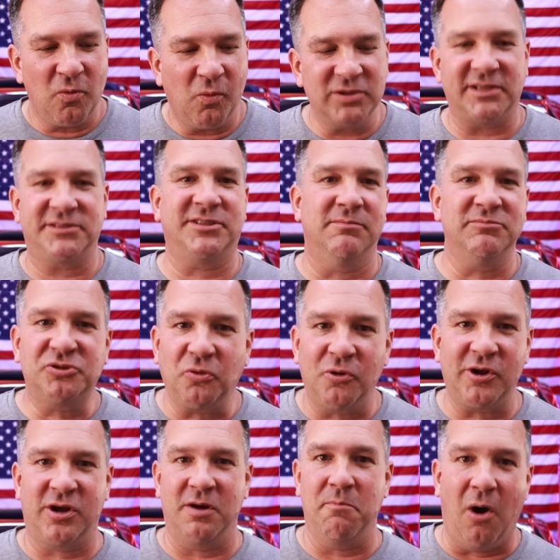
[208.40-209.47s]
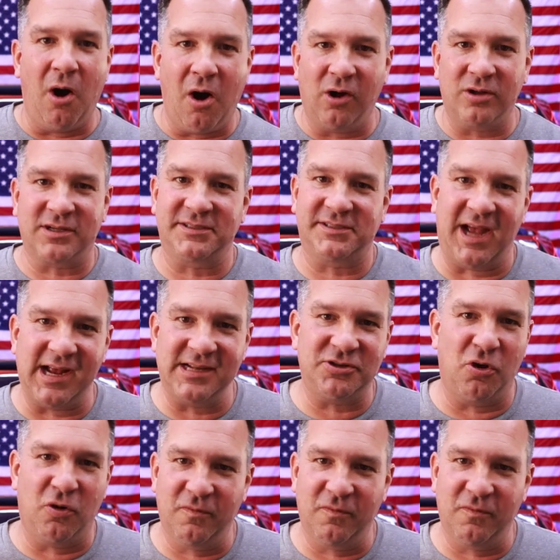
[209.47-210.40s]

was it some sort of cabal designed to